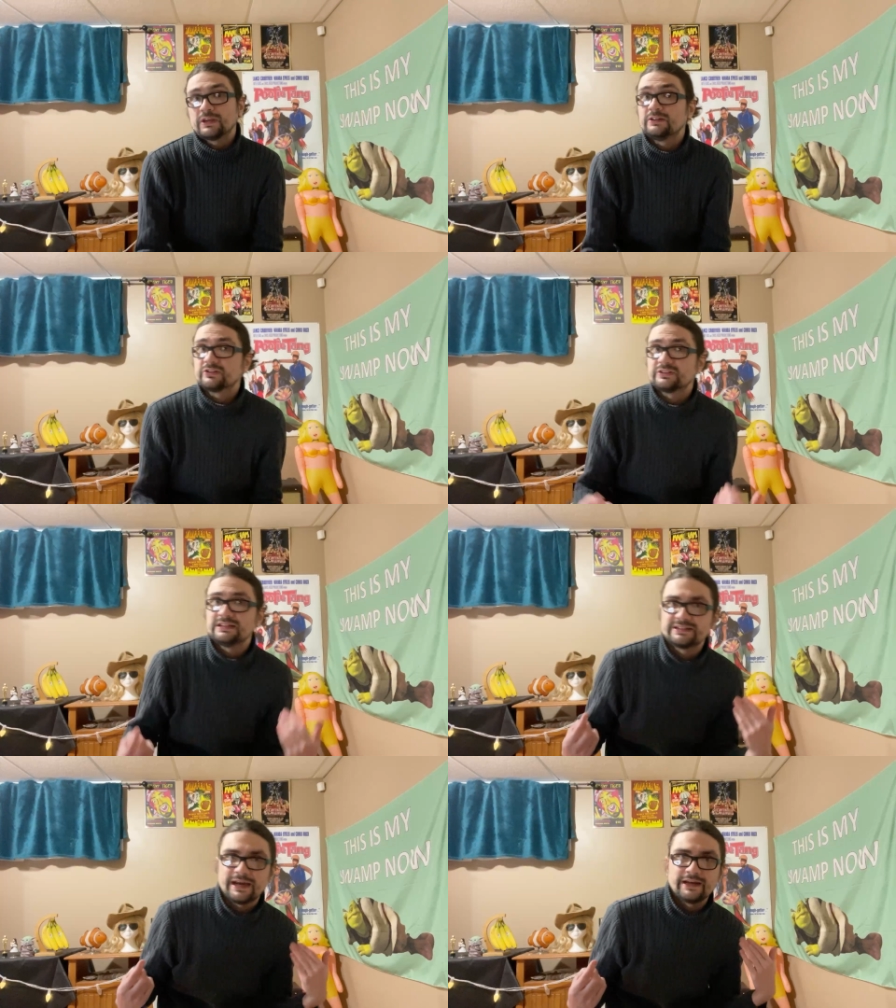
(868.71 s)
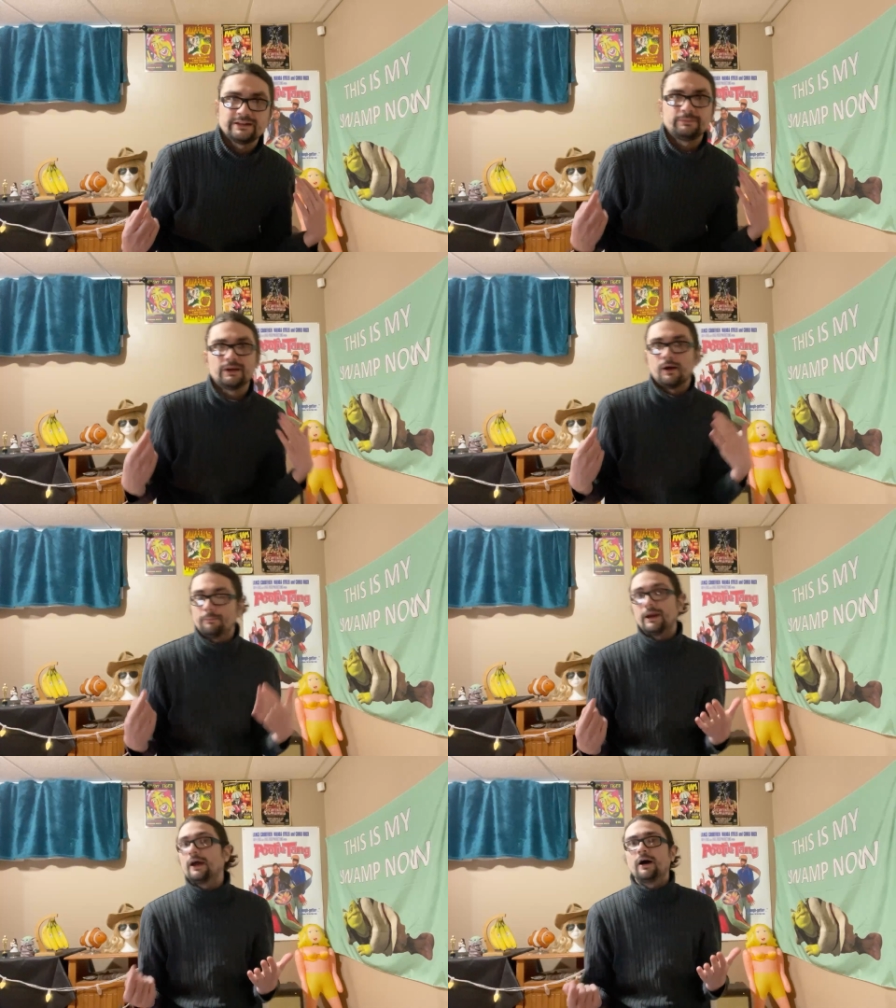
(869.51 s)
He just needs
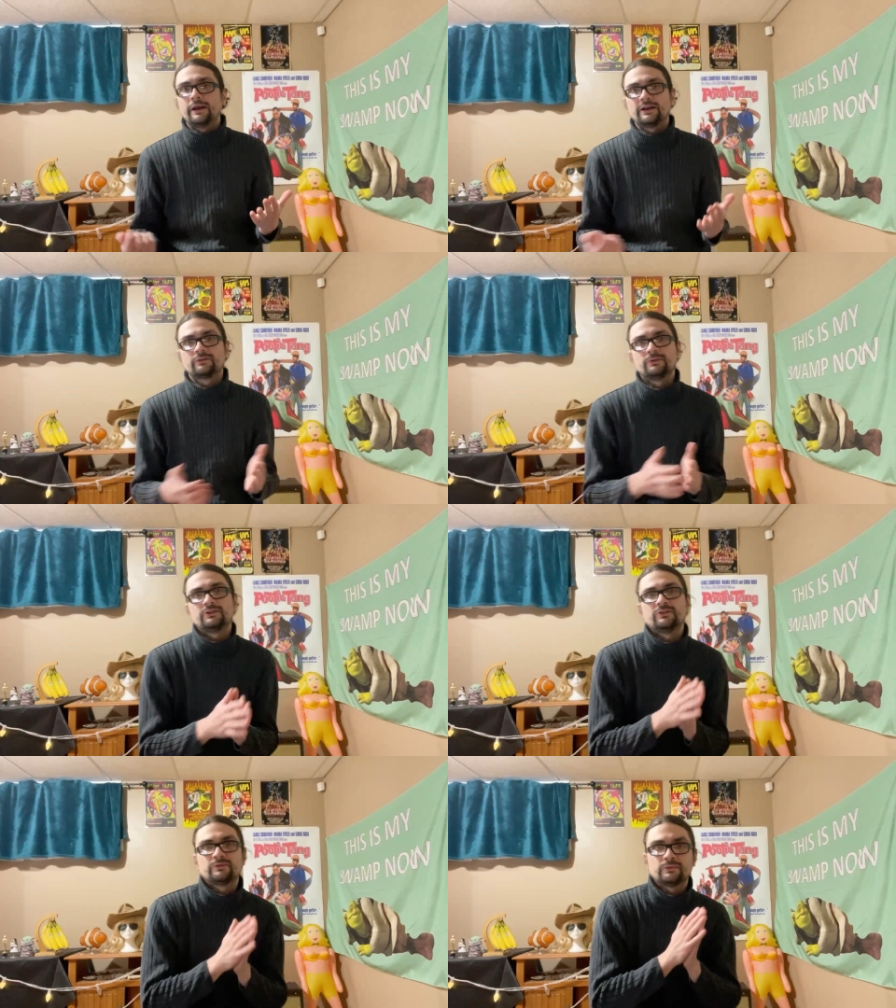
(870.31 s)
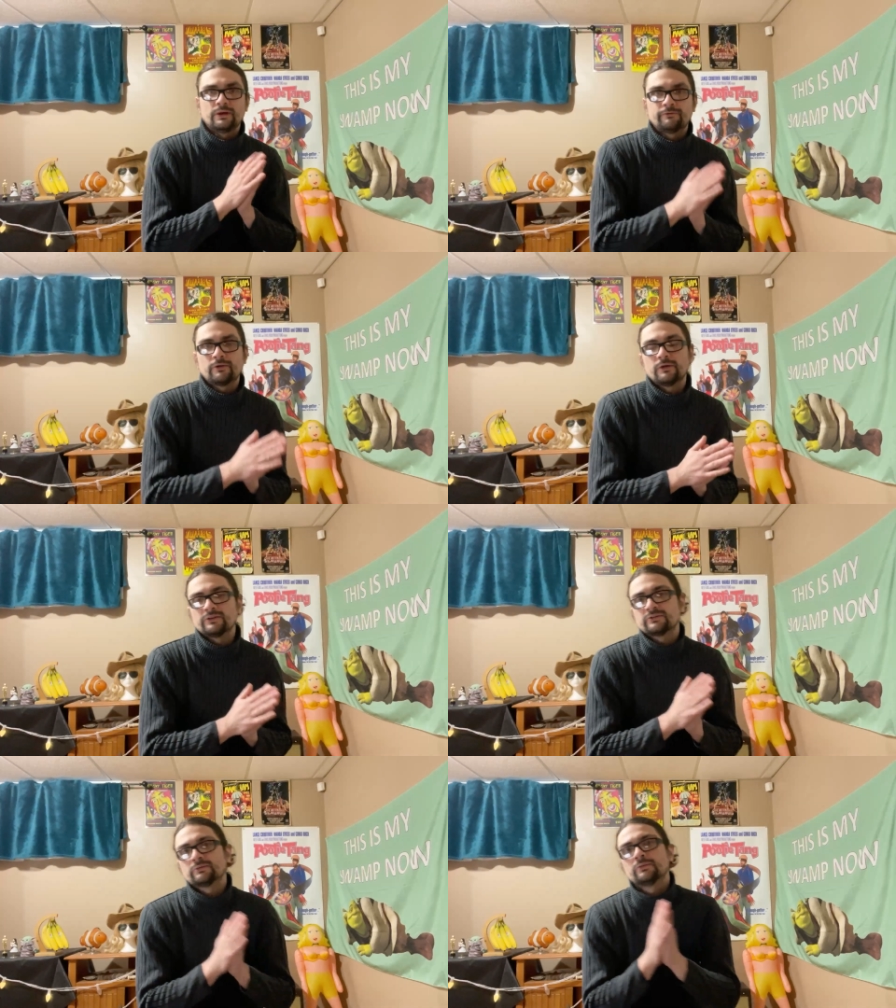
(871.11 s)
antibiotics, which is, of
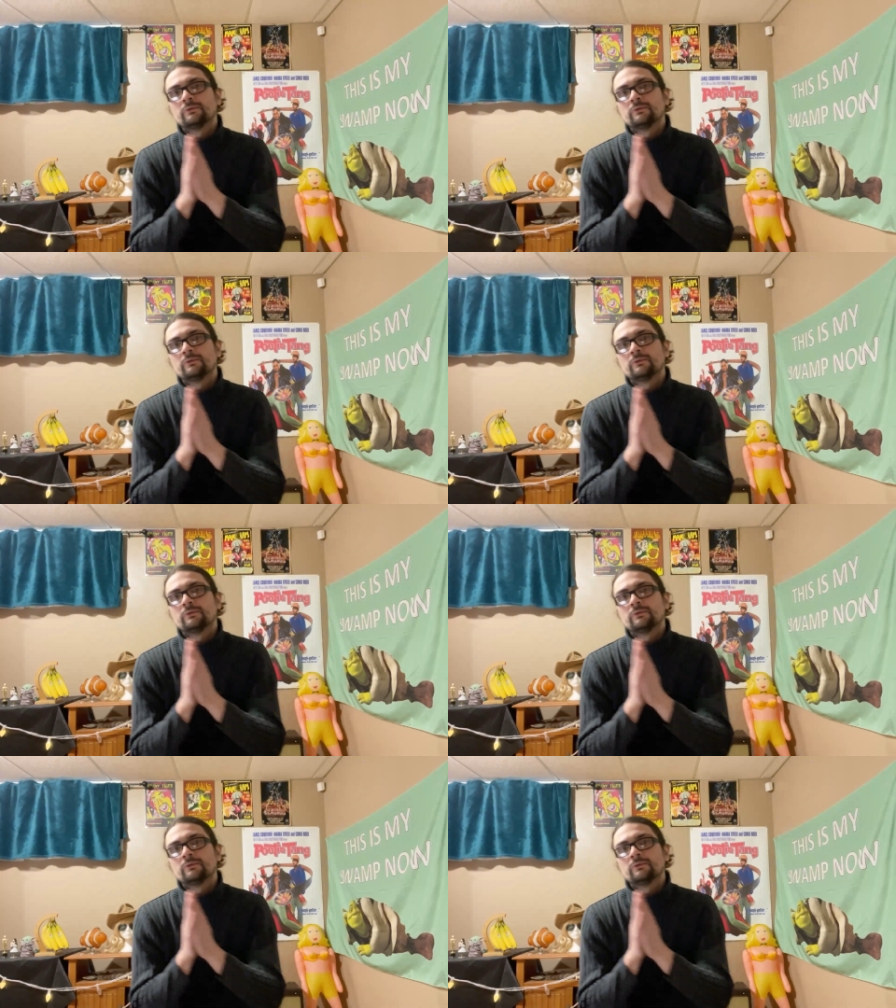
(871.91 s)
course,